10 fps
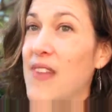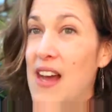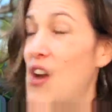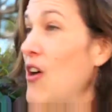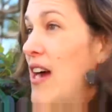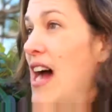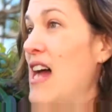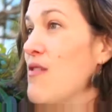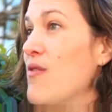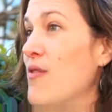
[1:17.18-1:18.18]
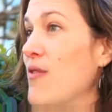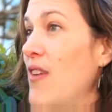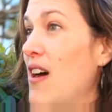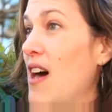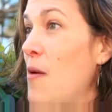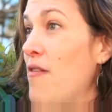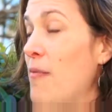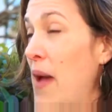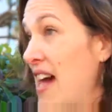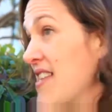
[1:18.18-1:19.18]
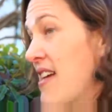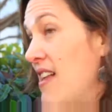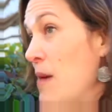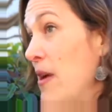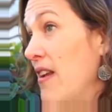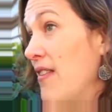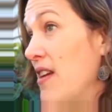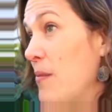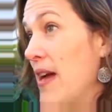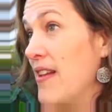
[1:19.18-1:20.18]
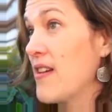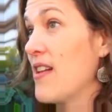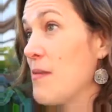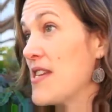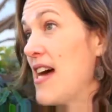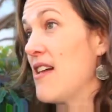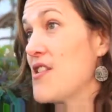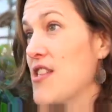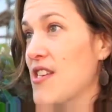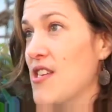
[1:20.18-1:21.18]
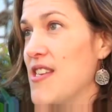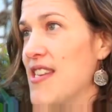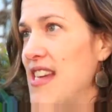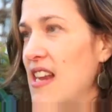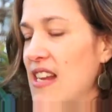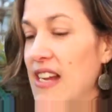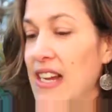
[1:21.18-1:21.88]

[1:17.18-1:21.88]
an archive of past climate that a paleoclimatologist can study.